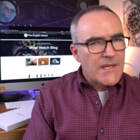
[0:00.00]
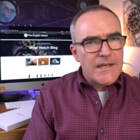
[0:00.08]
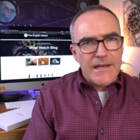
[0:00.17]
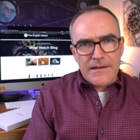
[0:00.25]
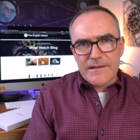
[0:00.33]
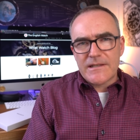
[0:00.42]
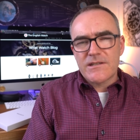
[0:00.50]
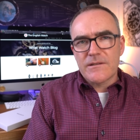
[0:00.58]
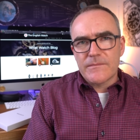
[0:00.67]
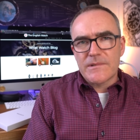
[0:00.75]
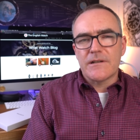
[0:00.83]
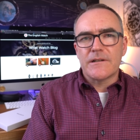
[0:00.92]
yeah, I think
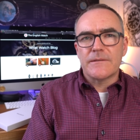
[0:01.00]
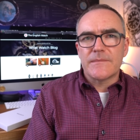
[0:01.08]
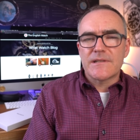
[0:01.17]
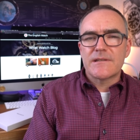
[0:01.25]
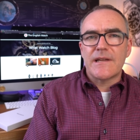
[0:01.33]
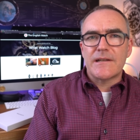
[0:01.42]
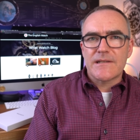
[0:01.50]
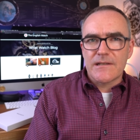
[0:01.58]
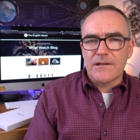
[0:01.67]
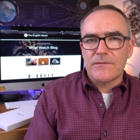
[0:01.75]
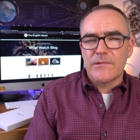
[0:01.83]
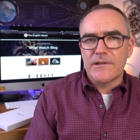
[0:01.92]
sometimes they're
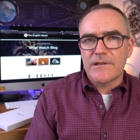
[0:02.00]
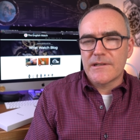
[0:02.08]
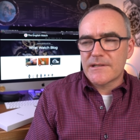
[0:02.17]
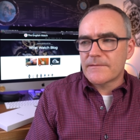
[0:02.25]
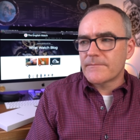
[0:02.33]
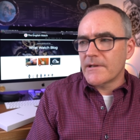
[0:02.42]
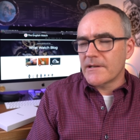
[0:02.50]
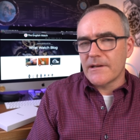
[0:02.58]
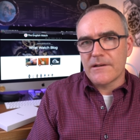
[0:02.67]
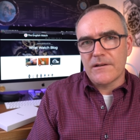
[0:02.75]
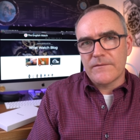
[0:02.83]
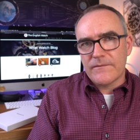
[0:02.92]
slow burners, uh,
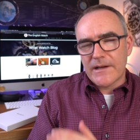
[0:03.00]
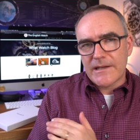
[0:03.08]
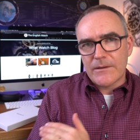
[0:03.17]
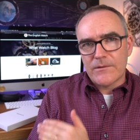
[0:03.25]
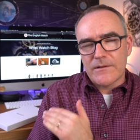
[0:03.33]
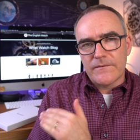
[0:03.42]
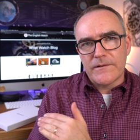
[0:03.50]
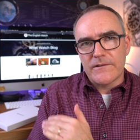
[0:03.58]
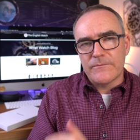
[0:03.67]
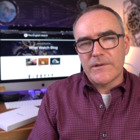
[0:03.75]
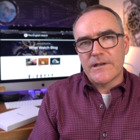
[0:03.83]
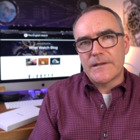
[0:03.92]
and I found that with a few
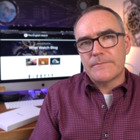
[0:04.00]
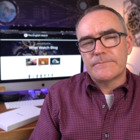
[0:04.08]
of mine.